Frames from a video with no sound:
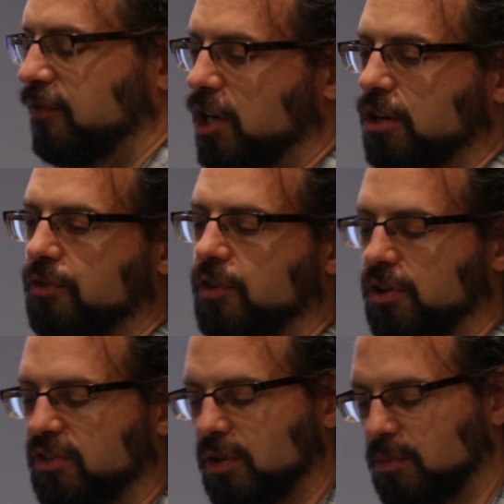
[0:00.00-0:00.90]
very,
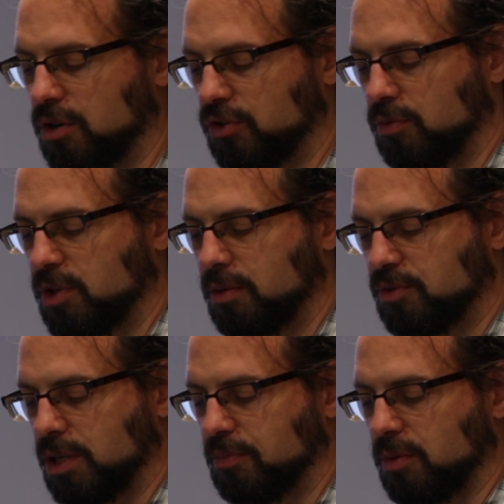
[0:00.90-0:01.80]
very similar to
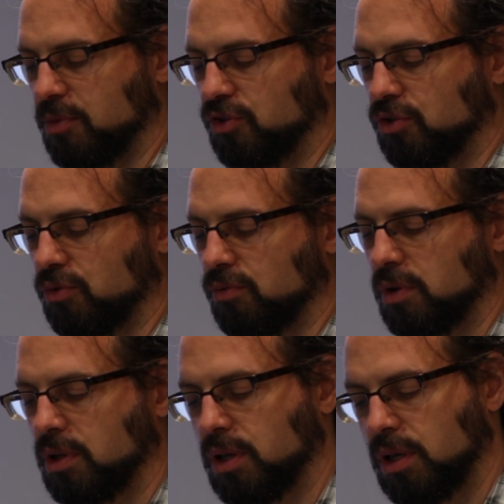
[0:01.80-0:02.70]
mediumship number two.
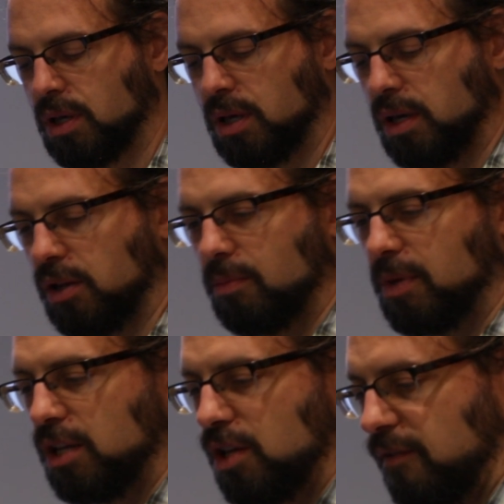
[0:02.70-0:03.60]
And the main